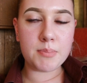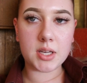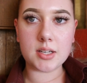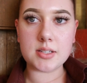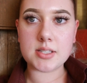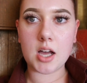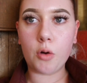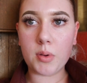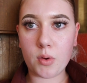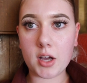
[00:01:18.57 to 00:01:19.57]
because
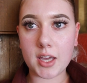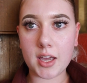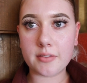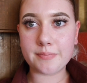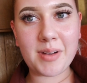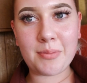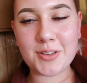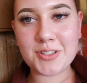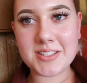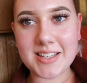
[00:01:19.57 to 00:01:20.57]
I'll be working. My
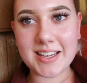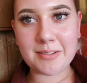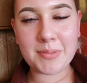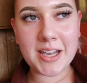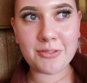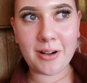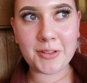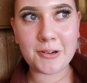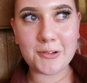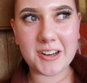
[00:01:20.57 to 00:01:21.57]
boss just like peered
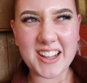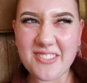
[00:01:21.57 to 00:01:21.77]
around the corner